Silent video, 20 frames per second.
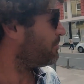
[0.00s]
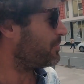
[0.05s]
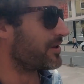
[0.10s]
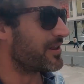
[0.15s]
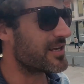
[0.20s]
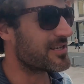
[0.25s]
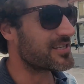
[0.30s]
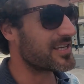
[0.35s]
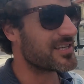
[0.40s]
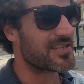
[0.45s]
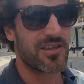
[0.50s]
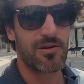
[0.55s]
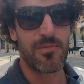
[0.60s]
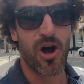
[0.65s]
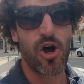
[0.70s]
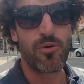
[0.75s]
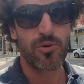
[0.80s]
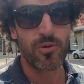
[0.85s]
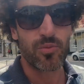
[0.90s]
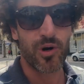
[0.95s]
But this is the
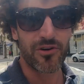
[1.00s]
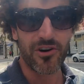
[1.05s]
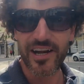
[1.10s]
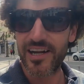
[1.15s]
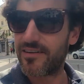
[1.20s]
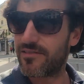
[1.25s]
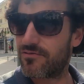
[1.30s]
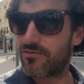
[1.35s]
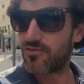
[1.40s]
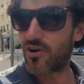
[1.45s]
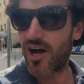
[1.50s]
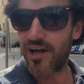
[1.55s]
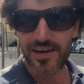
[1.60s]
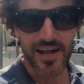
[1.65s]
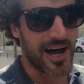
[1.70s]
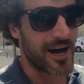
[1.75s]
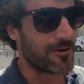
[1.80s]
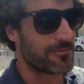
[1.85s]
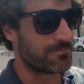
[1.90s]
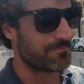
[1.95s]
moment we're in
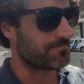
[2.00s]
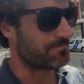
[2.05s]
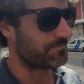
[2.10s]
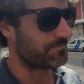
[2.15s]
right now.